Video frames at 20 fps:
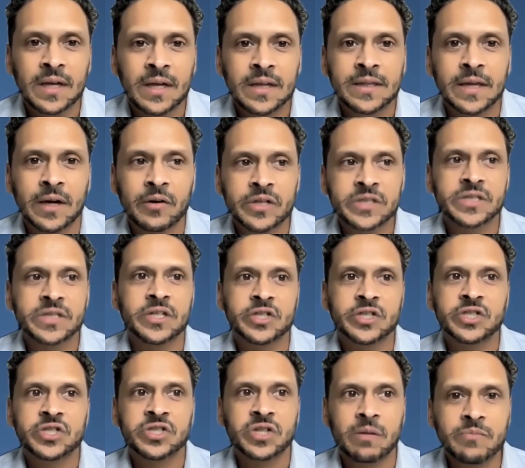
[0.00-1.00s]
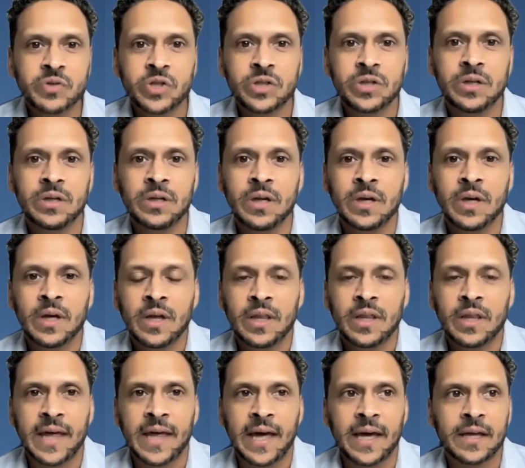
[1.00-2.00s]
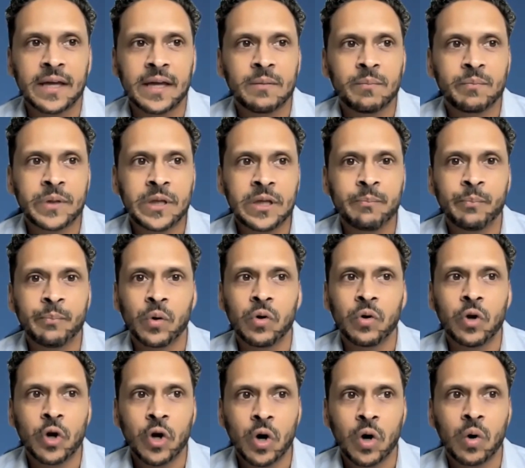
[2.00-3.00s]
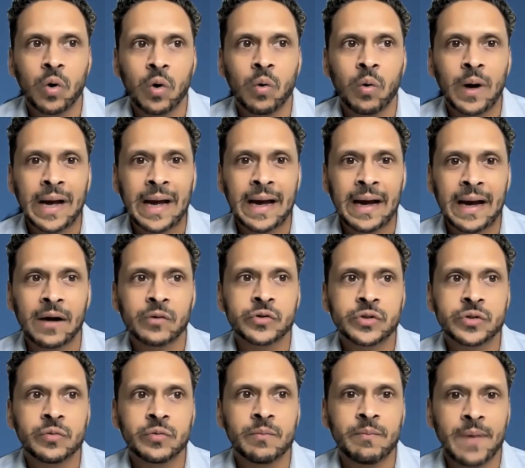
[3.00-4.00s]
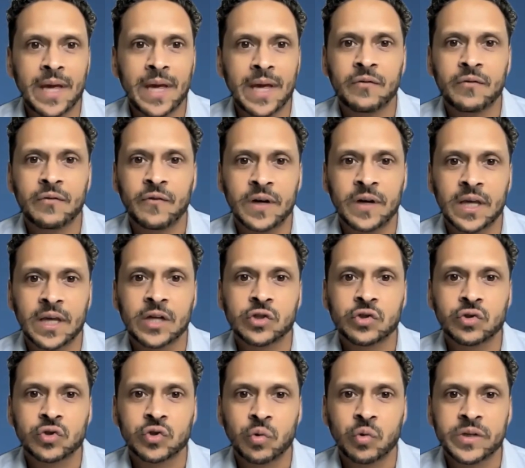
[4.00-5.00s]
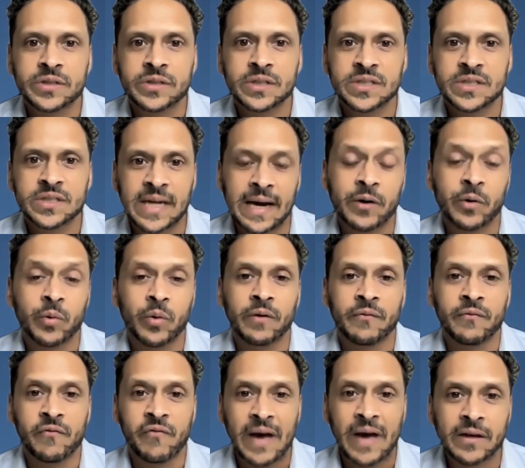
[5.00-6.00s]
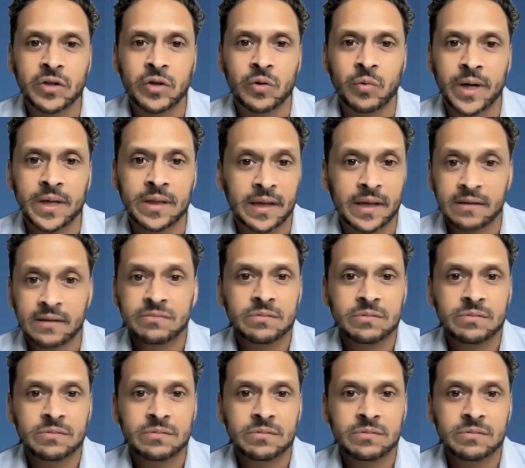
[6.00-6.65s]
there is an assumption that people know how to make financial choices and how to evaluate,